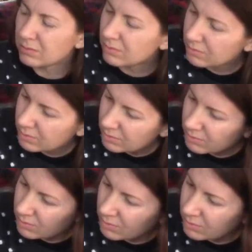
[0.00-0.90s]

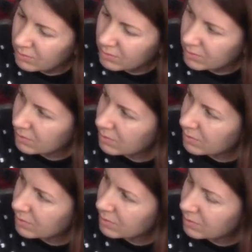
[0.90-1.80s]

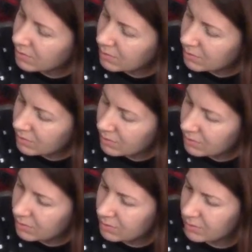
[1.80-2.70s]

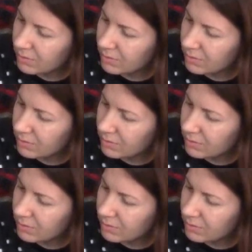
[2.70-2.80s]
(silent)